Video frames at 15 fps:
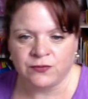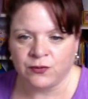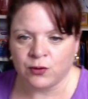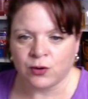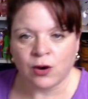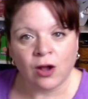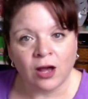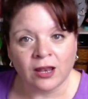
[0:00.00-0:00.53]

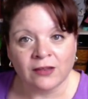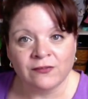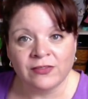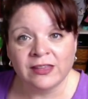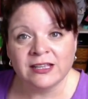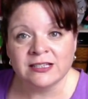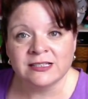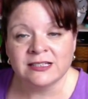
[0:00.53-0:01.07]
for all of
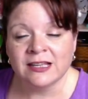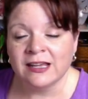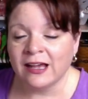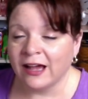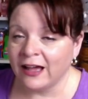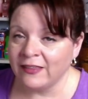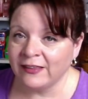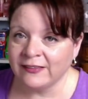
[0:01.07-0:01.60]
this.
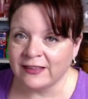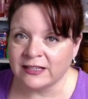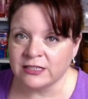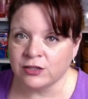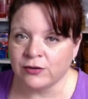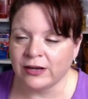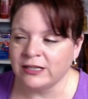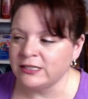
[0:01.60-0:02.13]
I think that's
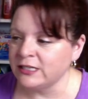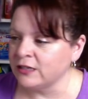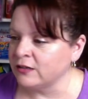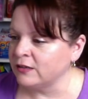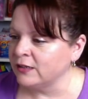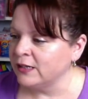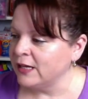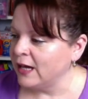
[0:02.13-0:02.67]
a great
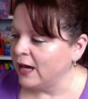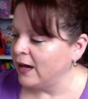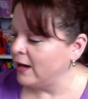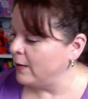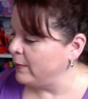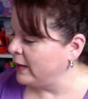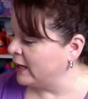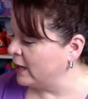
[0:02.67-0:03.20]
deal.
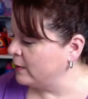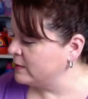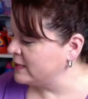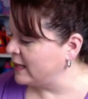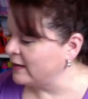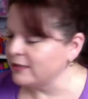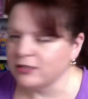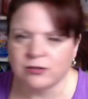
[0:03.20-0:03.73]
Um, it comes
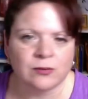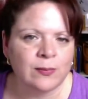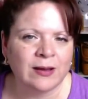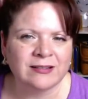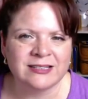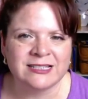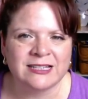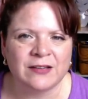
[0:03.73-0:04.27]
out to
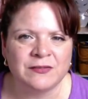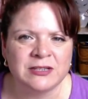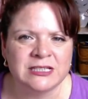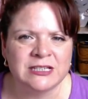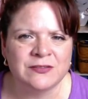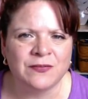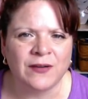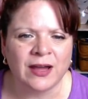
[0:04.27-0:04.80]
about
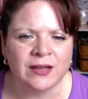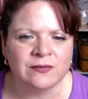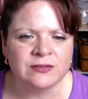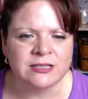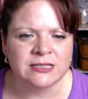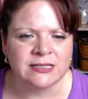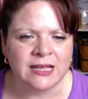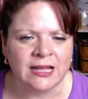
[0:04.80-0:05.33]
75
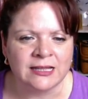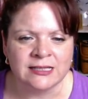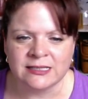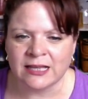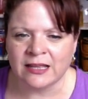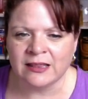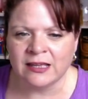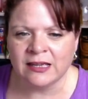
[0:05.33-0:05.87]
cents,
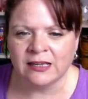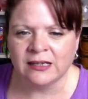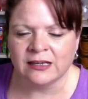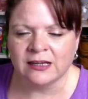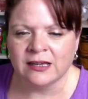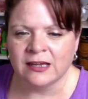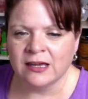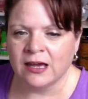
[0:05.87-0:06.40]
I think.
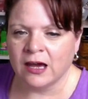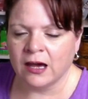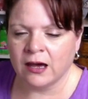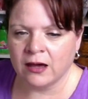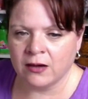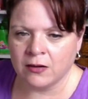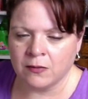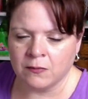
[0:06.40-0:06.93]

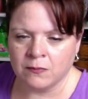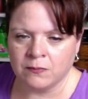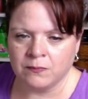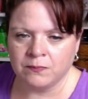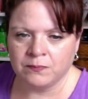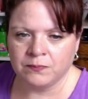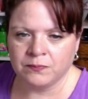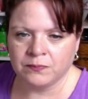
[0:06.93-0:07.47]
Um,
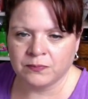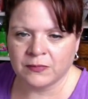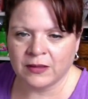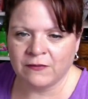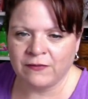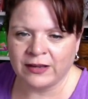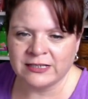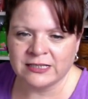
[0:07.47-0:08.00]

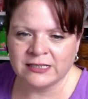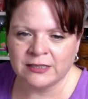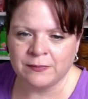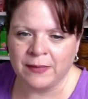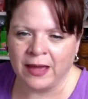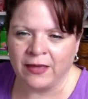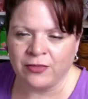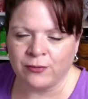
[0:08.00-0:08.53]
if I did the
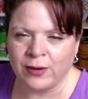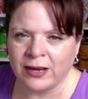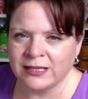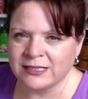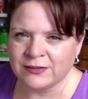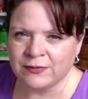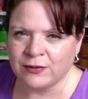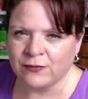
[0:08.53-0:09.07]
math
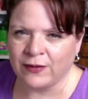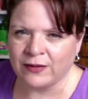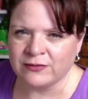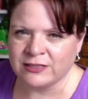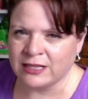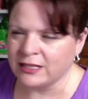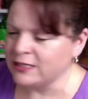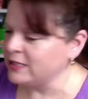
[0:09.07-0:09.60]
right, 75
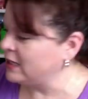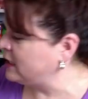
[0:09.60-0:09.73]
cents